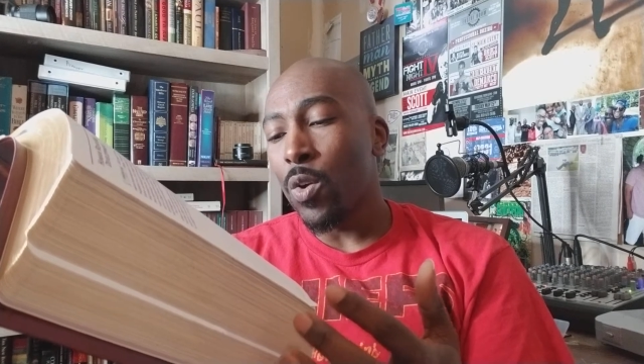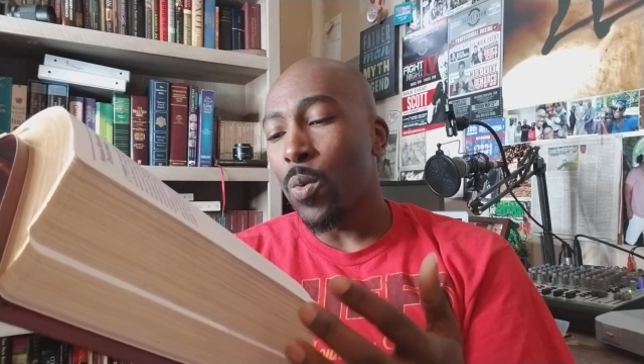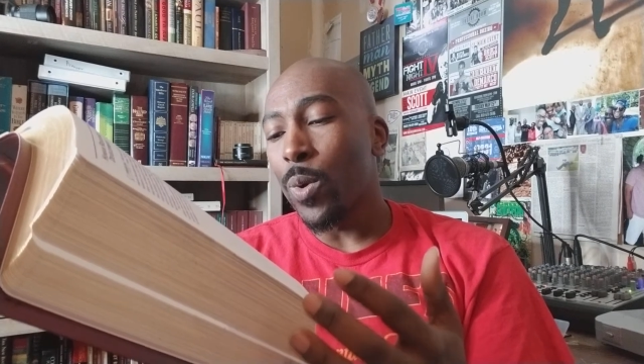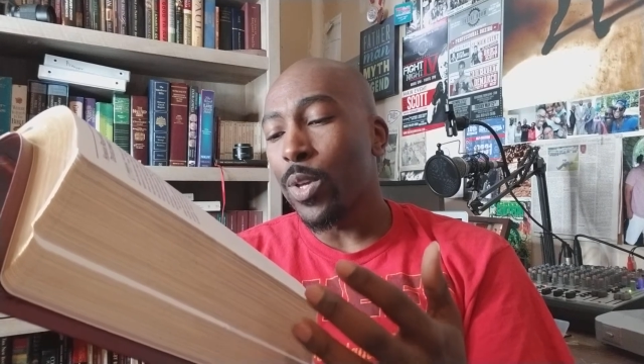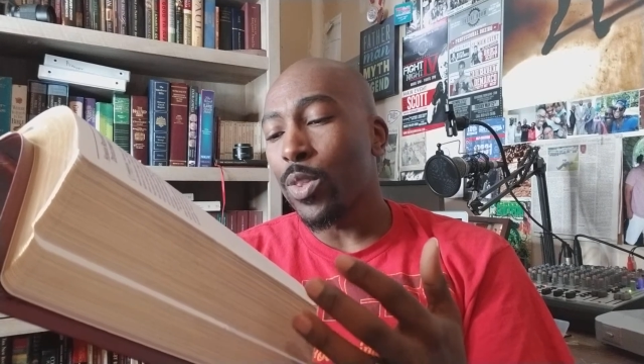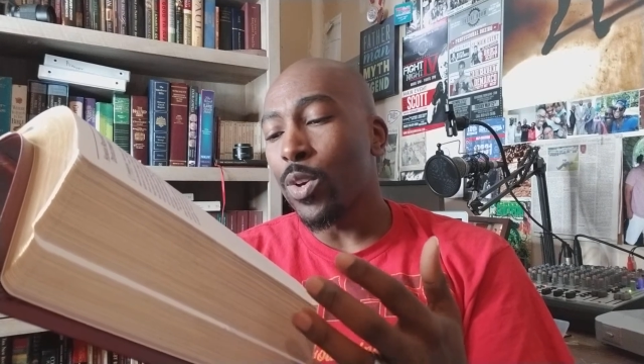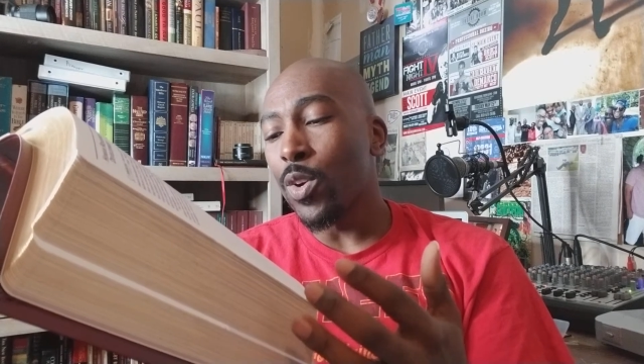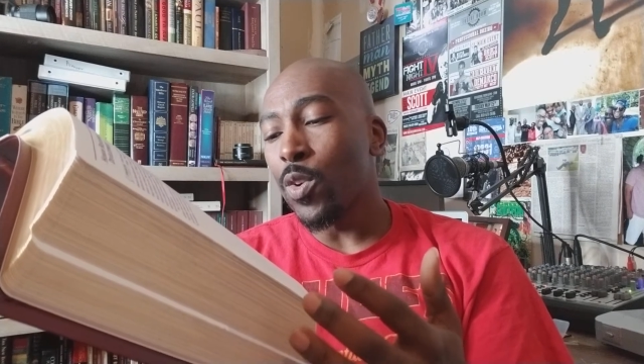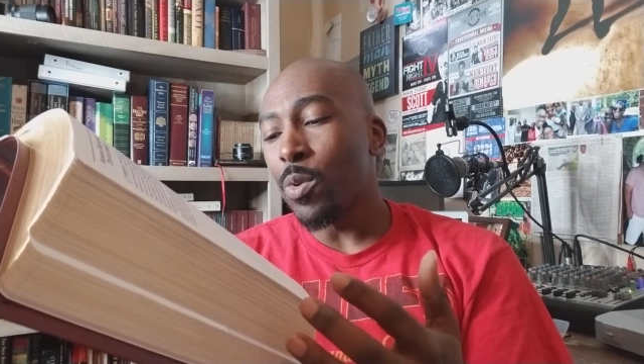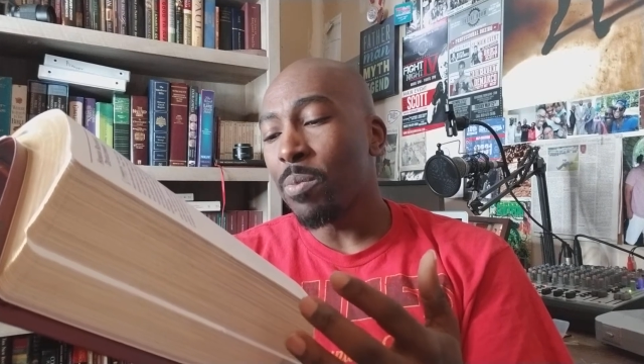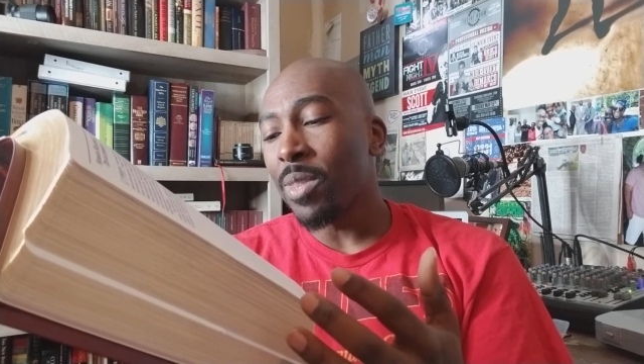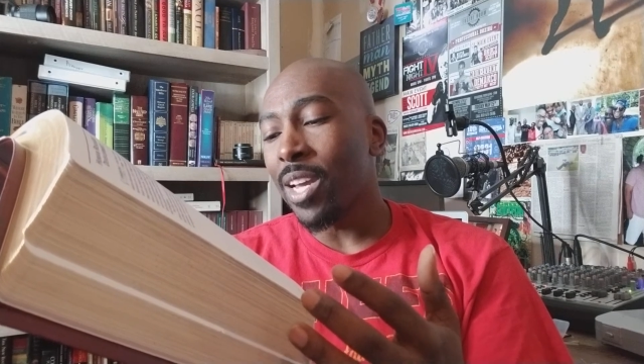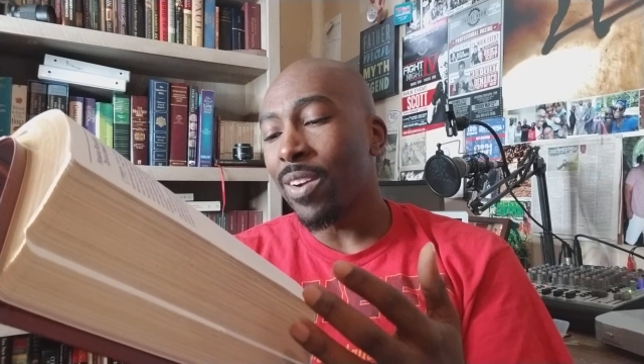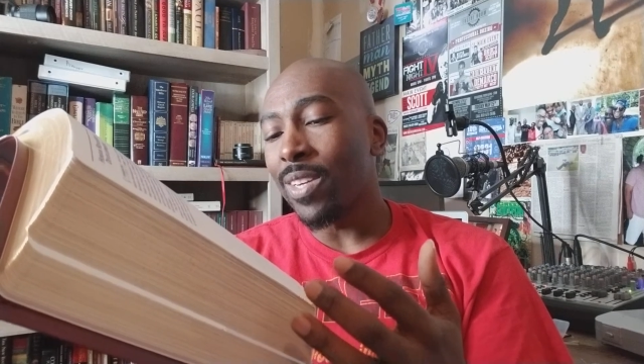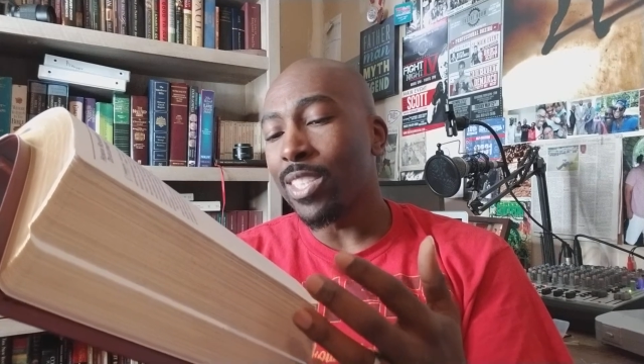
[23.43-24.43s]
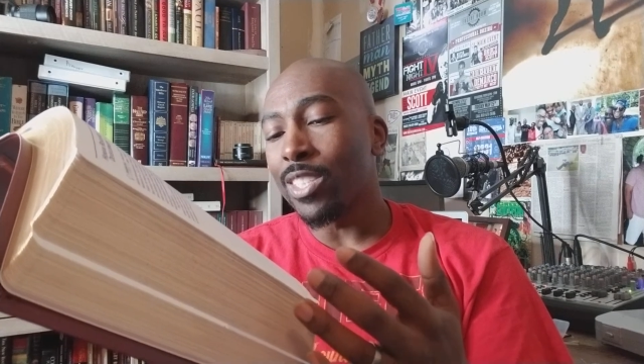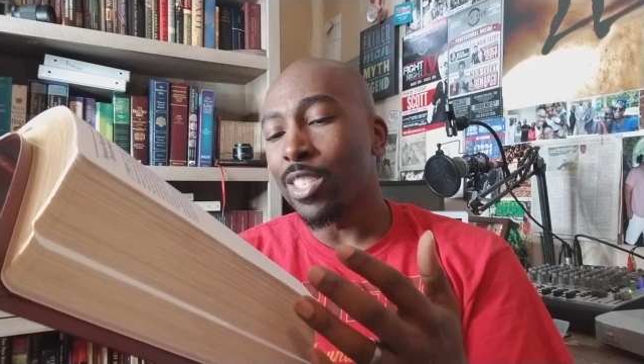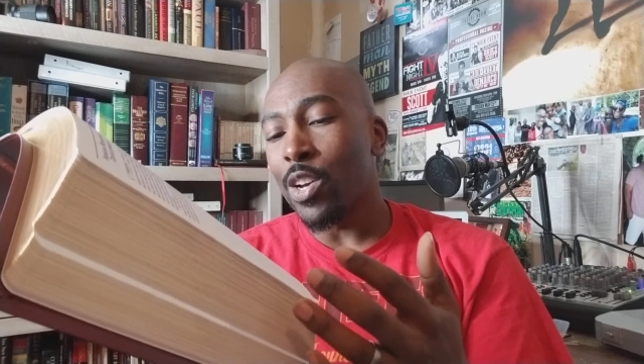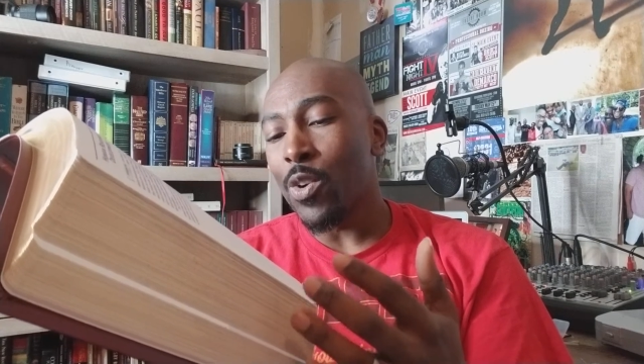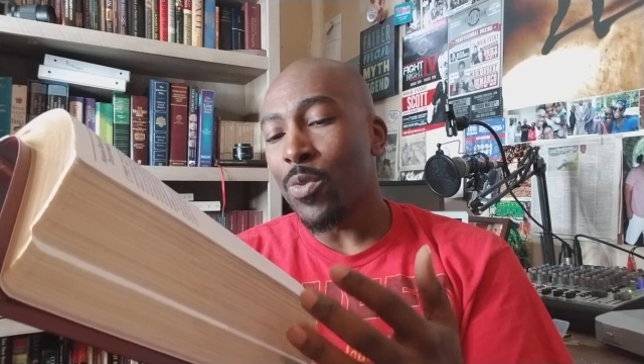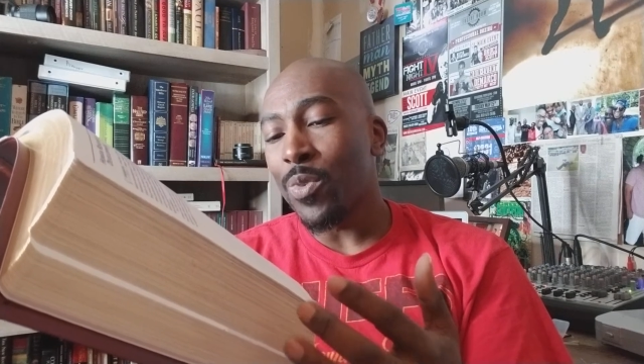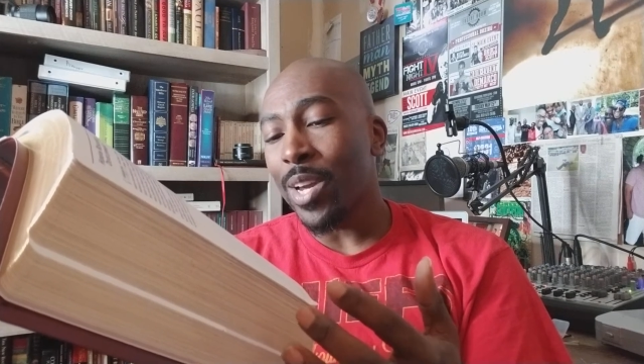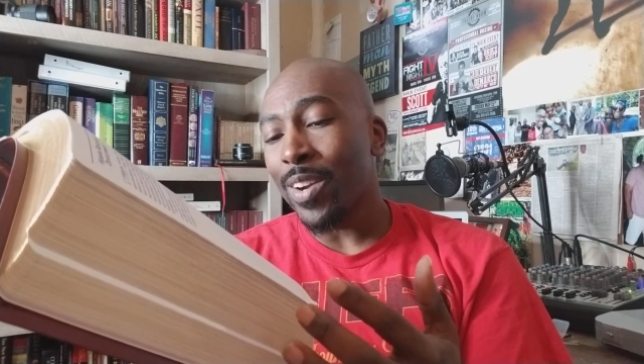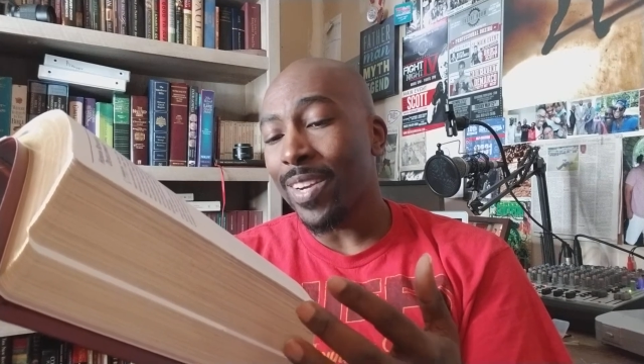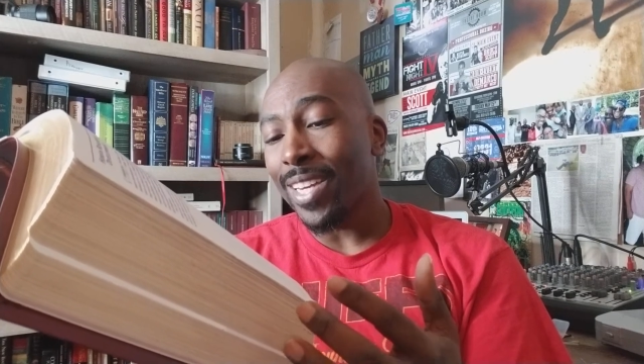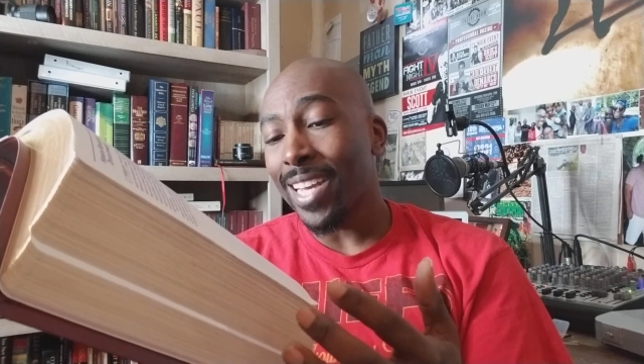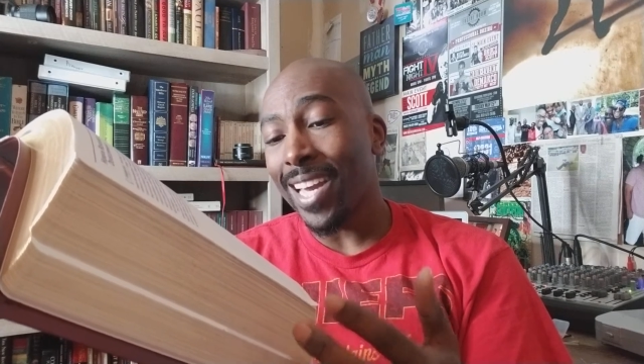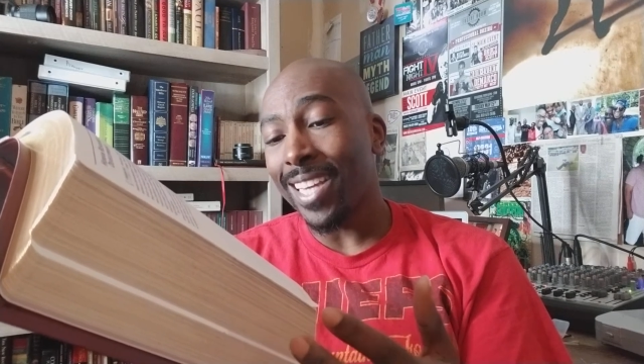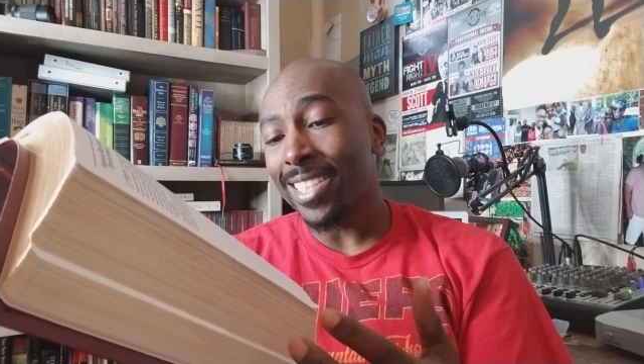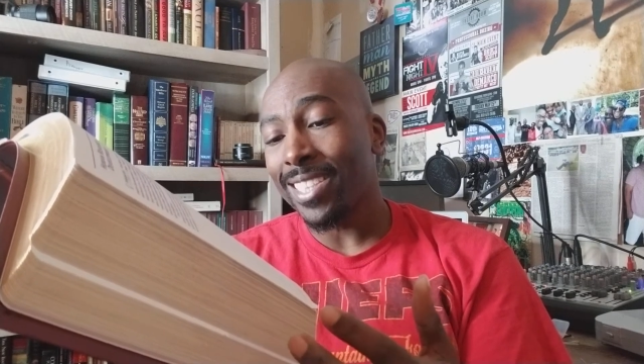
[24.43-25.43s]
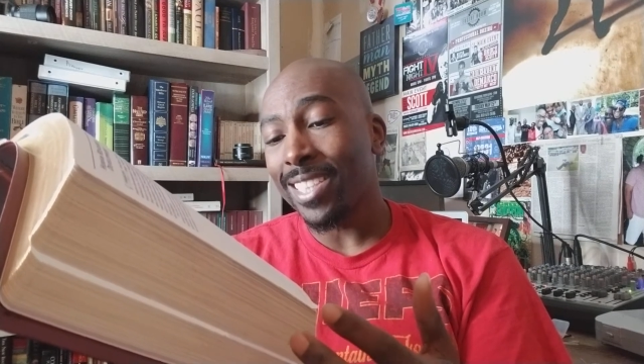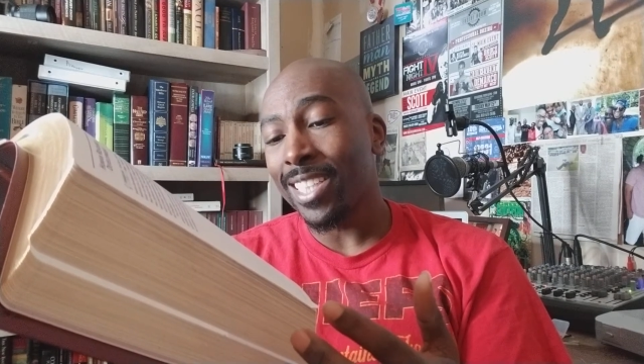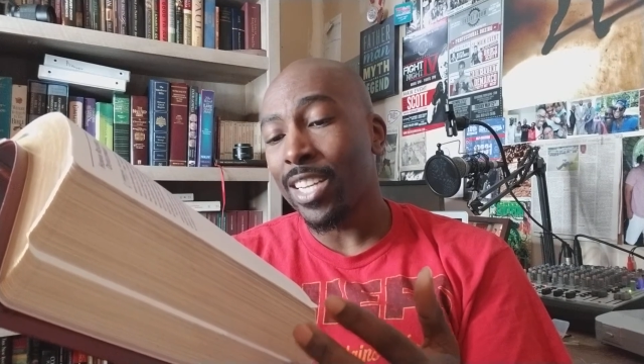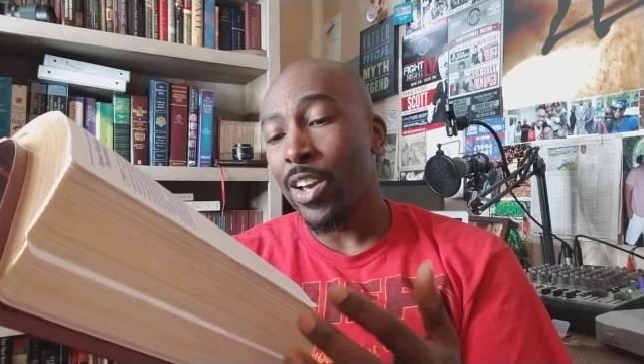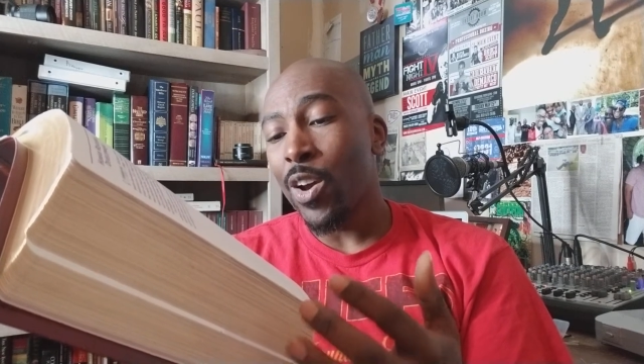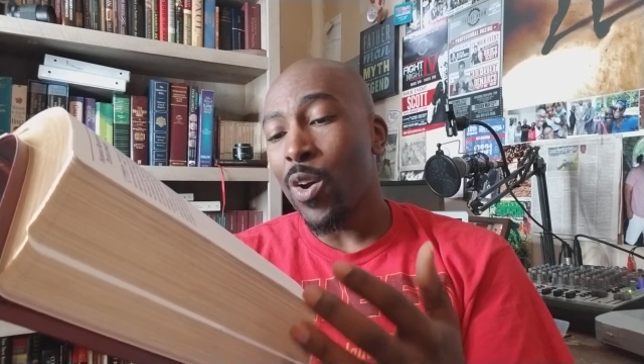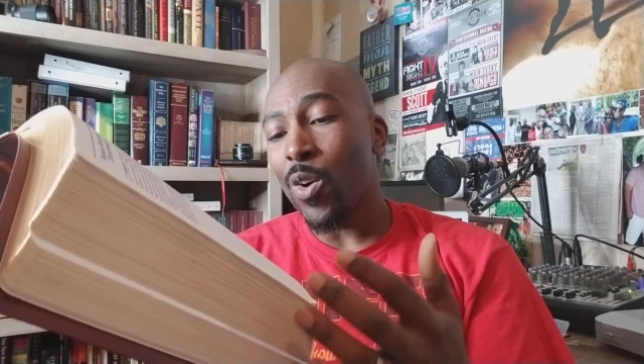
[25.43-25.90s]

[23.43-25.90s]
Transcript: with whom there is no variation